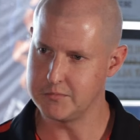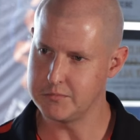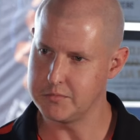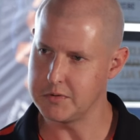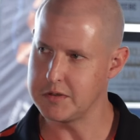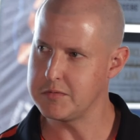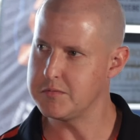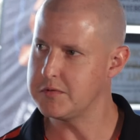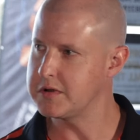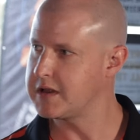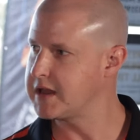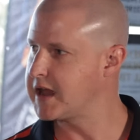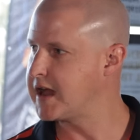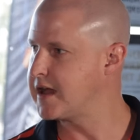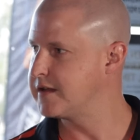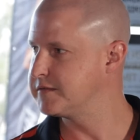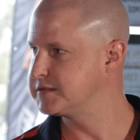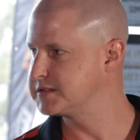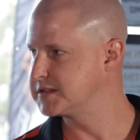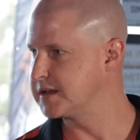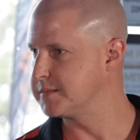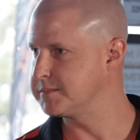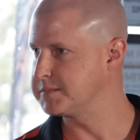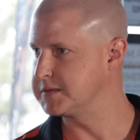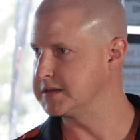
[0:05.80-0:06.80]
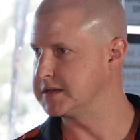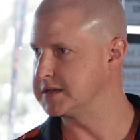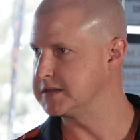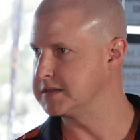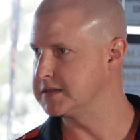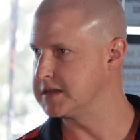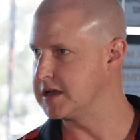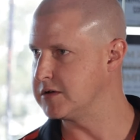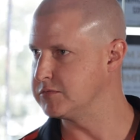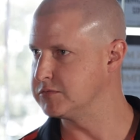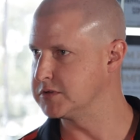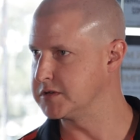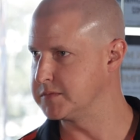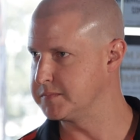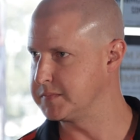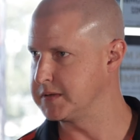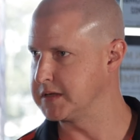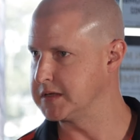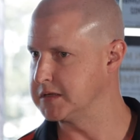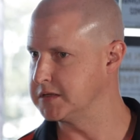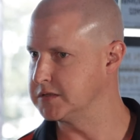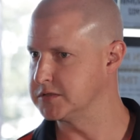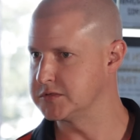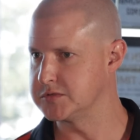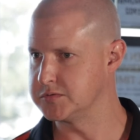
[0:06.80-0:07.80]
we want to have something that would
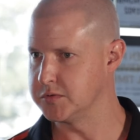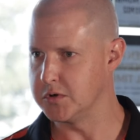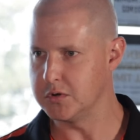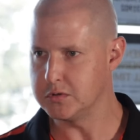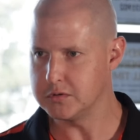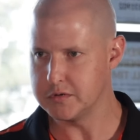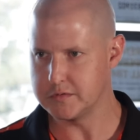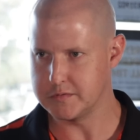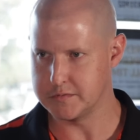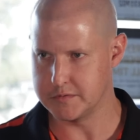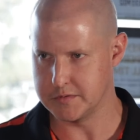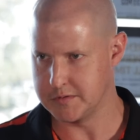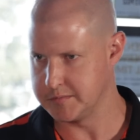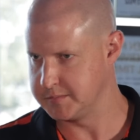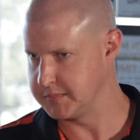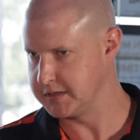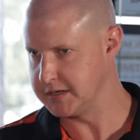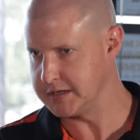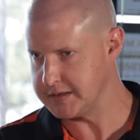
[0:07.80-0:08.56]
appeal to all of them.